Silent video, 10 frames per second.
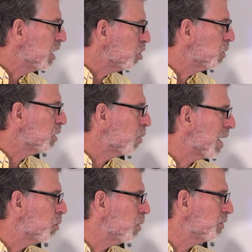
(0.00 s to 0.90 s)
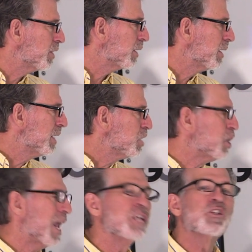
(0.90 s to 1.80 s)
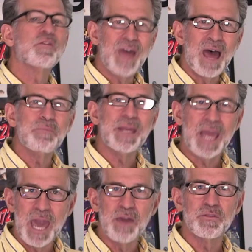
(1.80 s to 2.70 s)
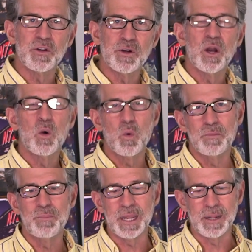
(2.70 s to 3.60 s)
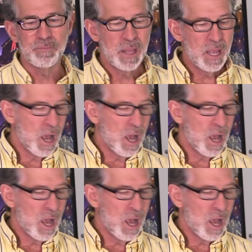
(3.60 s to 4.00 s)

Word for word: You would write what the change of that behavior would be.